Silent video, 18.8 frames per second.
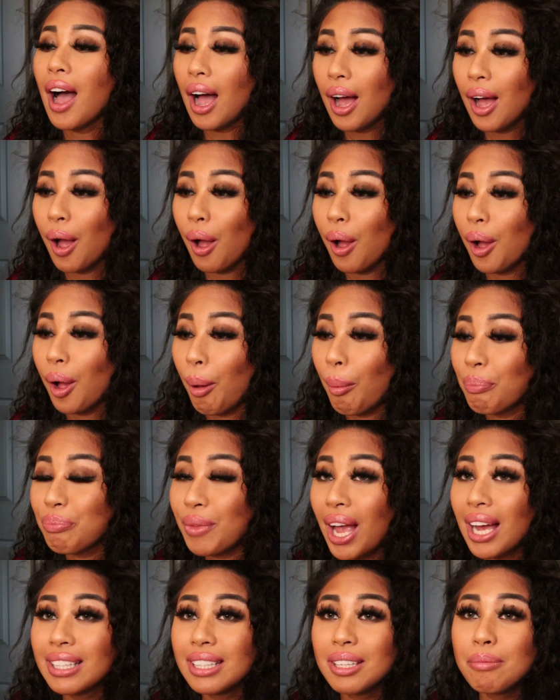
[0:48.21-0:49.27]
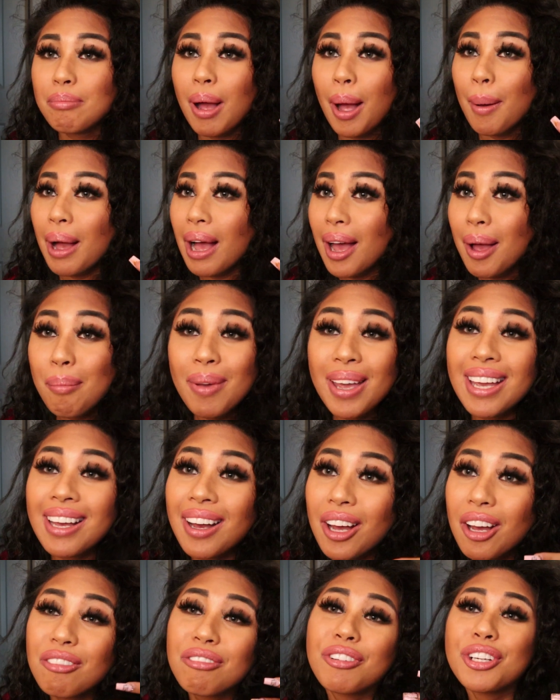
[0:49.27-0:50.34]
I did my eye
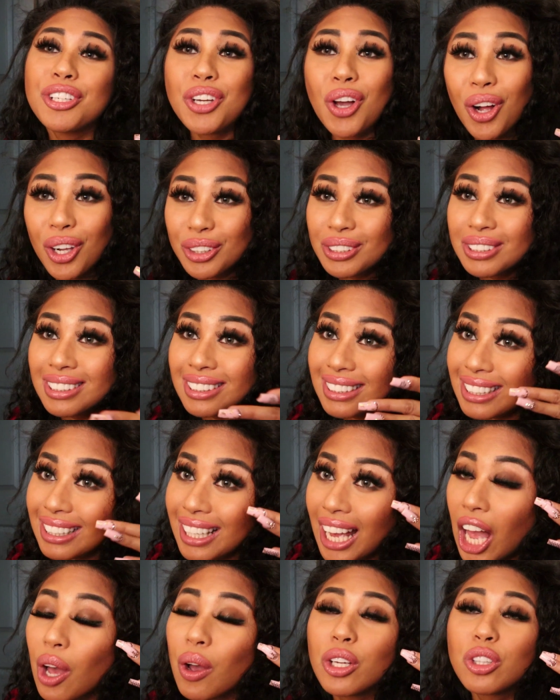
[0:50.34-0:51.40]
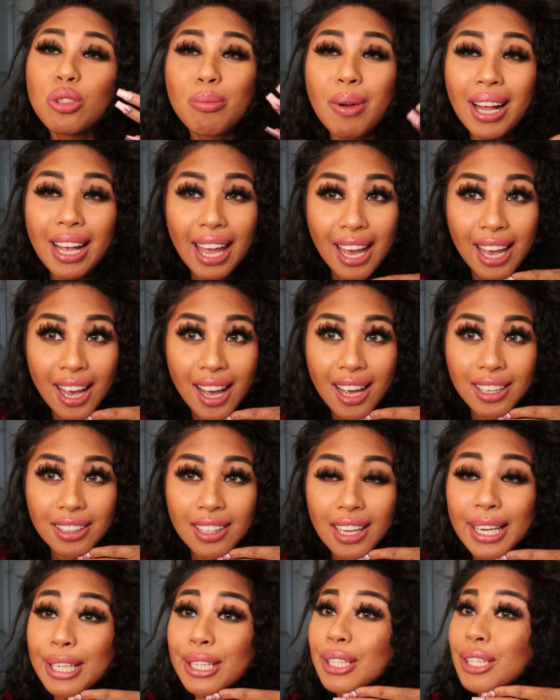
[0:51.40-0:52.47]
makeup for y'all to see how I do my cat
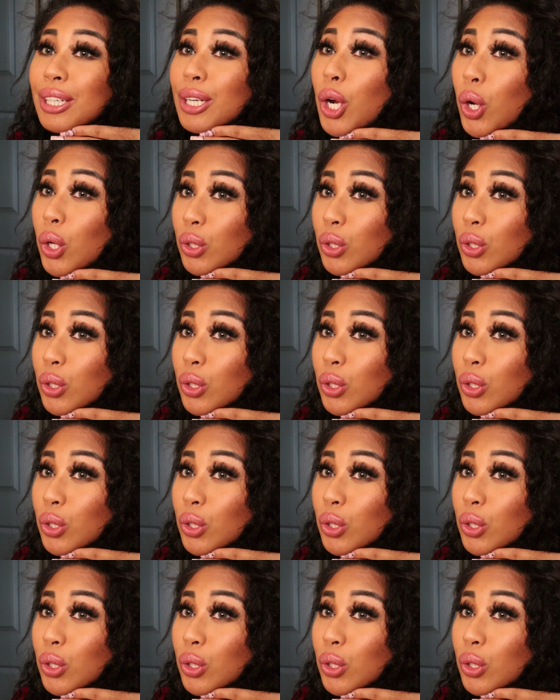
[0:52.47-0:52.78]
eyeliner.